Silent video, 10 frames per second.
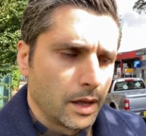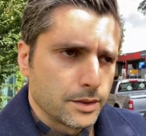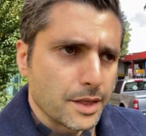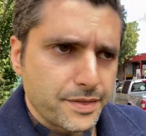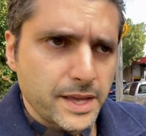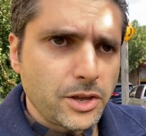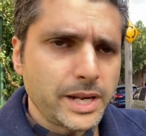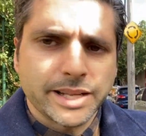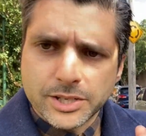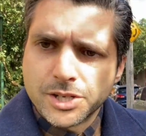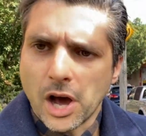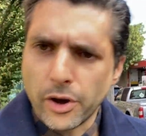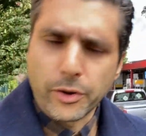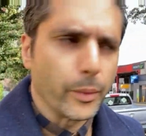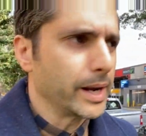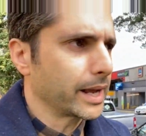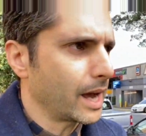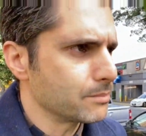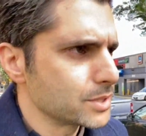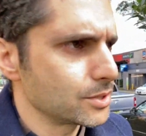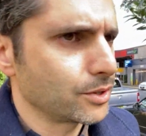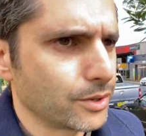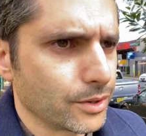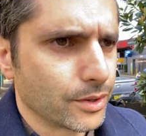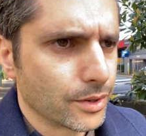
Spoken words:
The thing you need to know when it comes to